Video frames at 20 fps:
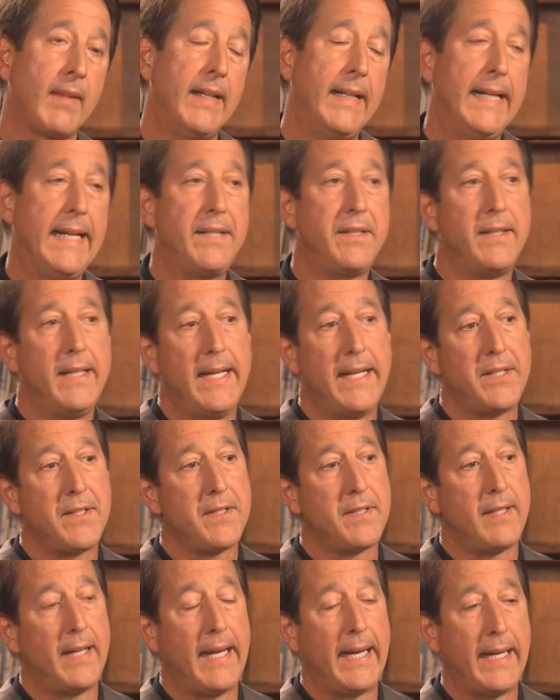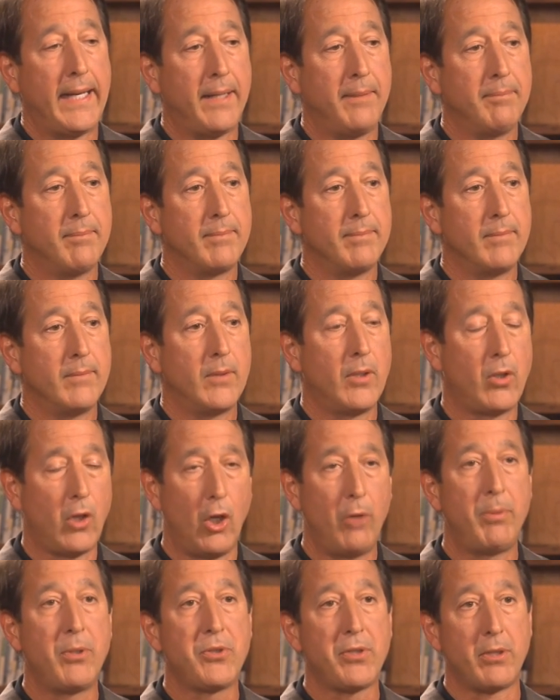It's a
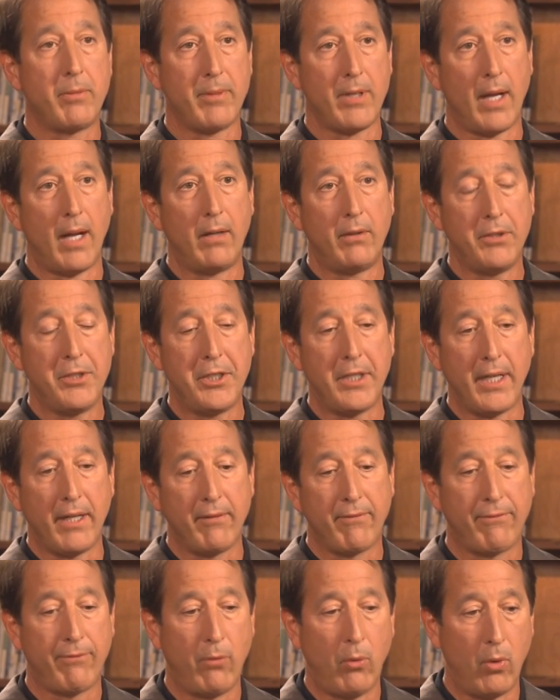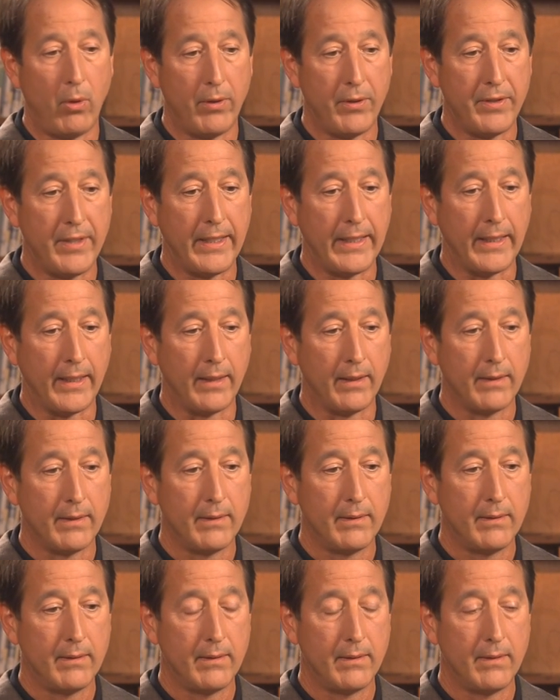global terminology for the
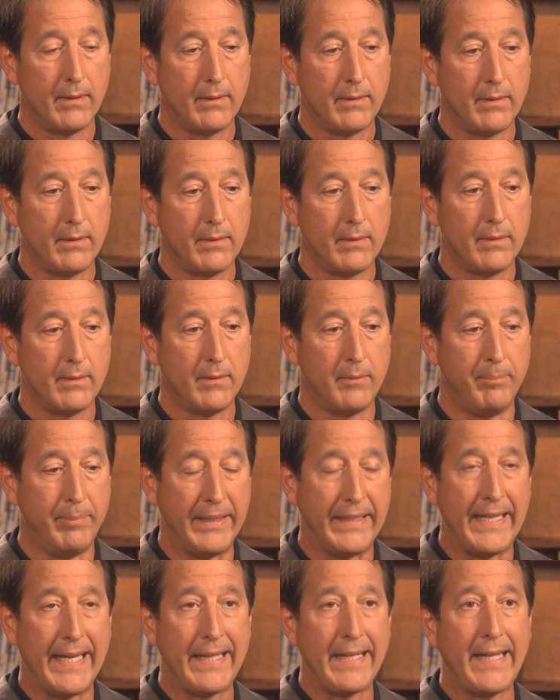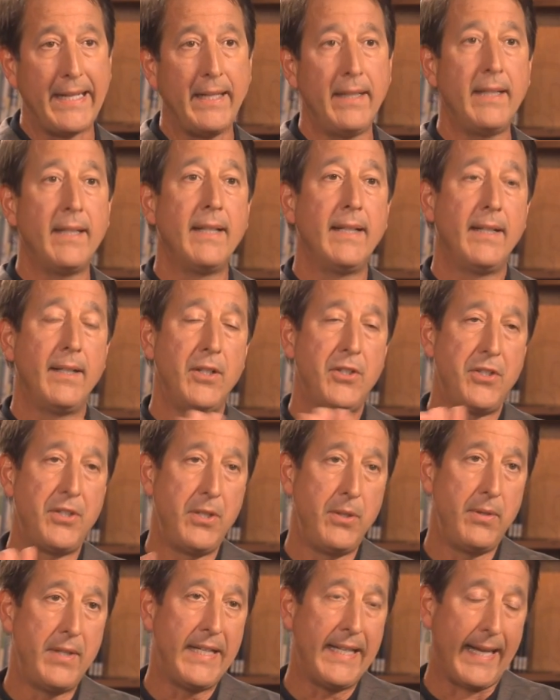beginning
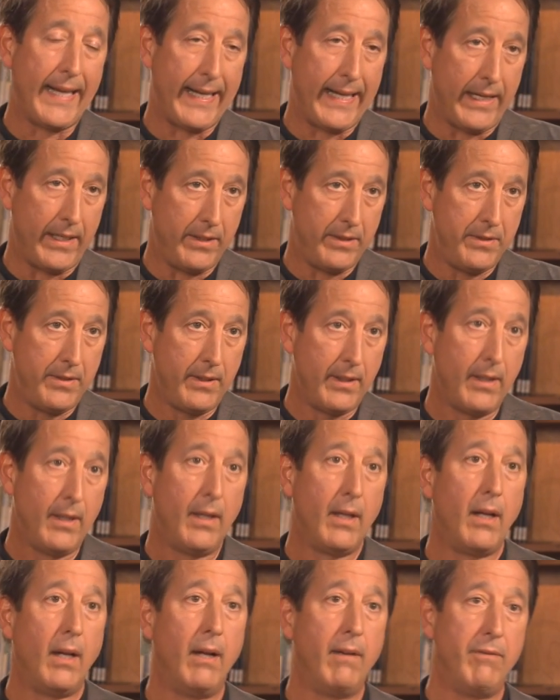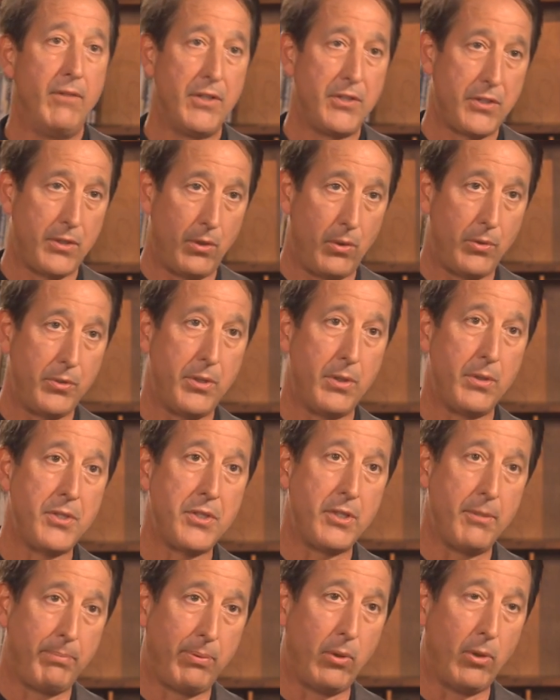to the end of the soldier's
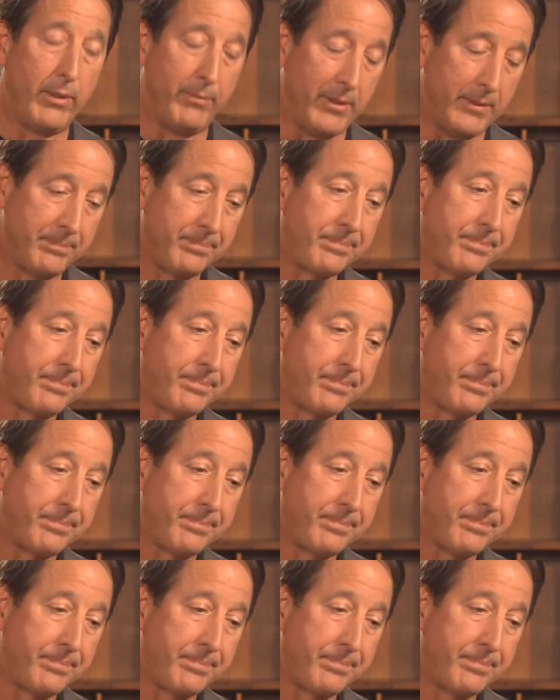deployment.